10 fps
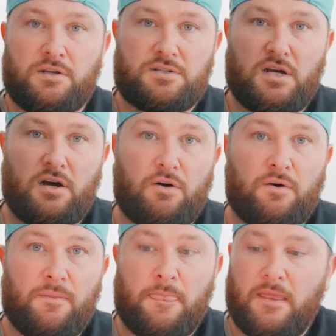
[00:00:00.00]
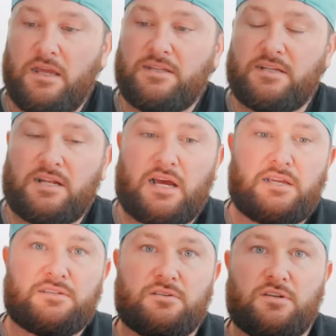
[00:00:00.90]
So it's a
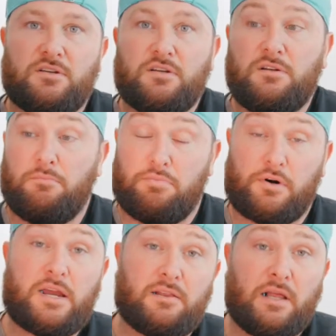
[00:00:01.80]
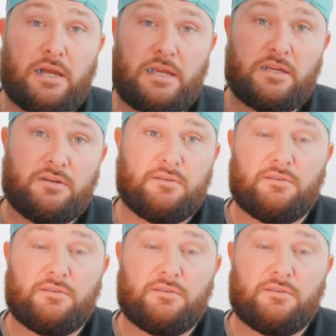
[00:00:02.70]
nice, good, bright light.